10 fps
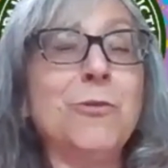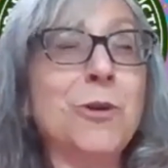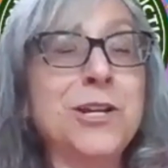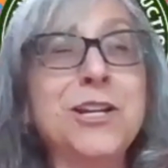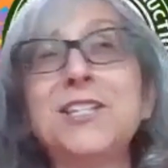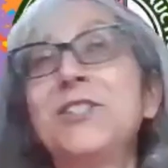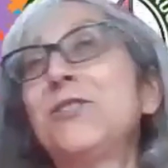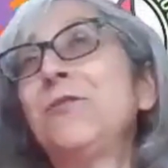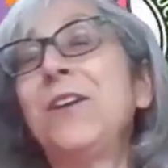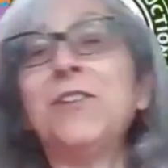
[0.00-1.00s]

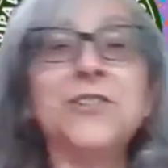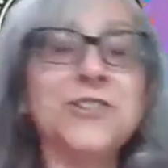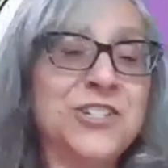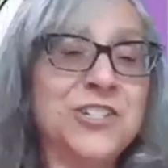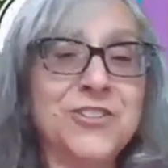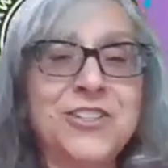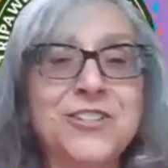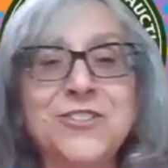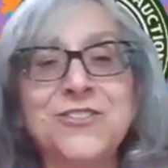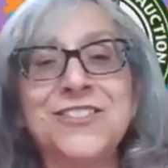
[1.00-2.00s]
organizer, founder,
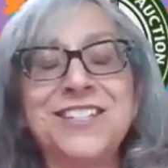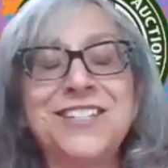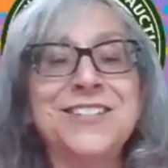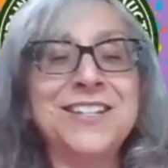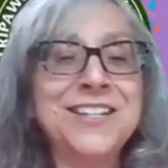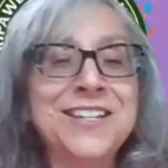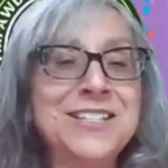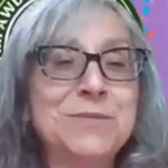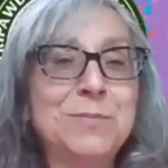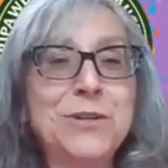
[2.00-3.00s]
cheerleader, the
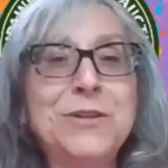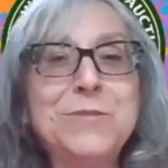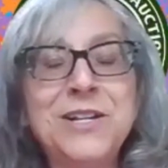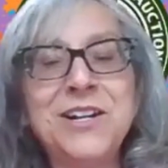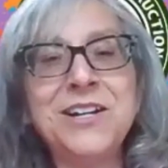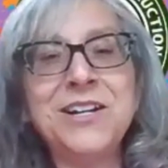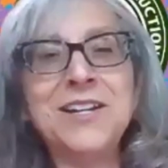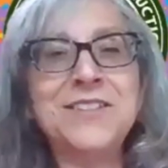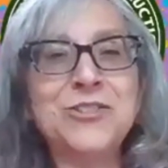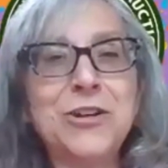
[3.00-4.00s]
spirit
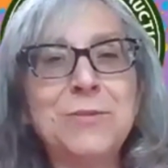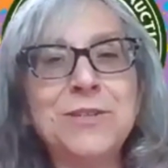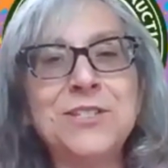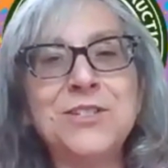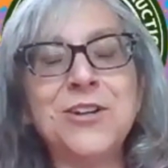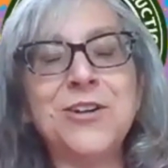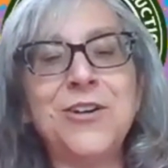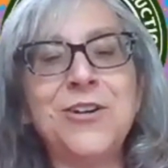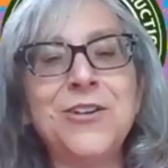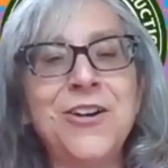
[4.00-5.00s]
behind the Tripawds Dog
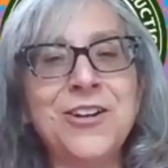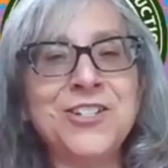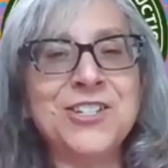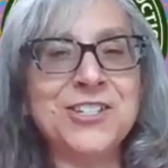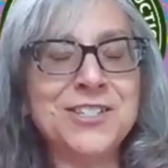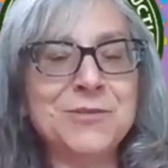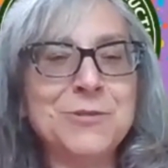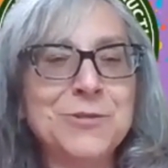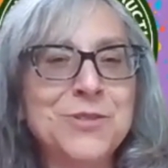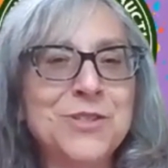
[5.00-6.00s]
Art Auction. So
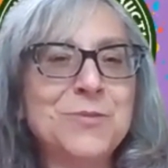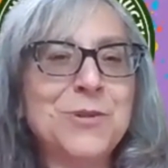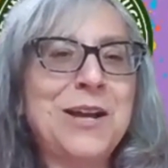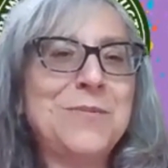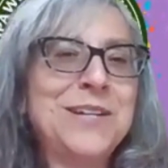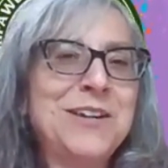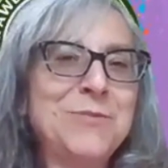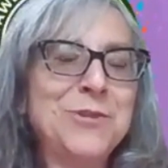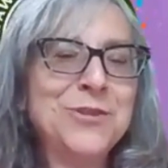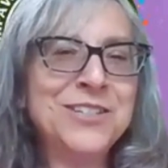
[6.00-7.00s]
we're super happy to have
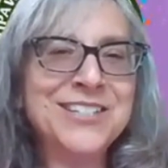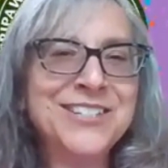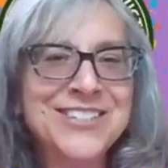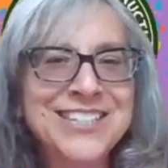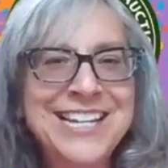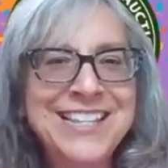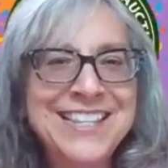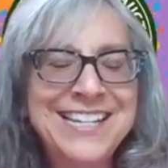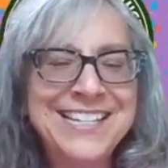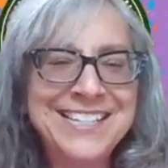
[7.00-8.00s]
both of you here today.
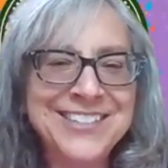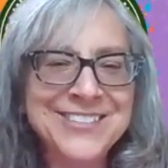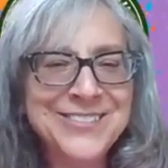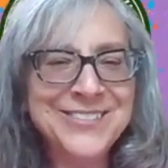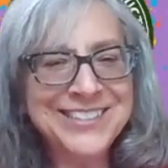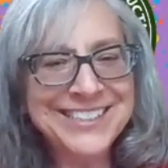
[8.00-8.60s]
Thank you.